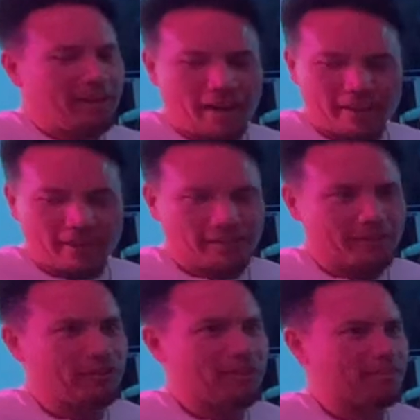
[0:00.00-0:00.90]
And
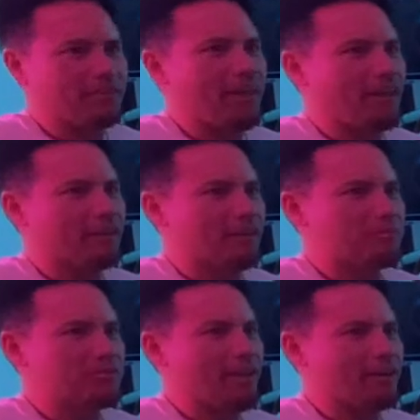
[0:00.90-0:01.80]
then literally today,
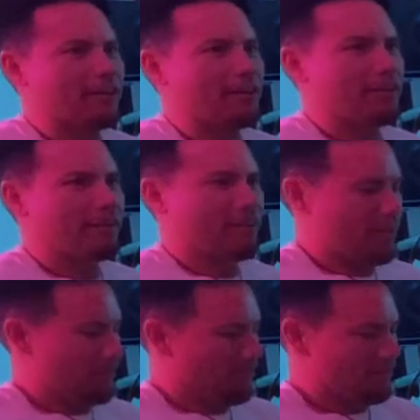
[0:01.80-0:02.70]
I'm standing there, and
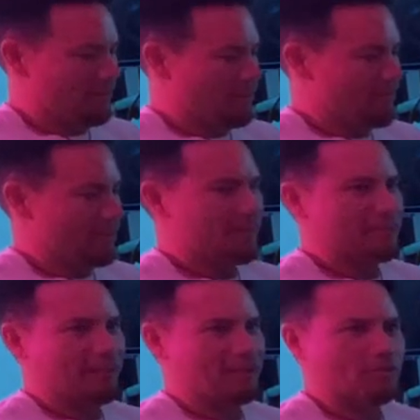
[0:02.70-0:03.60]
and
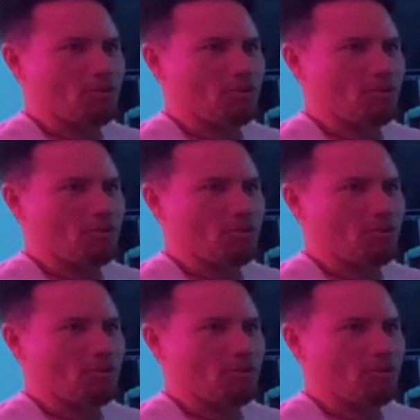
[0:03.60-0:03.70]
he says,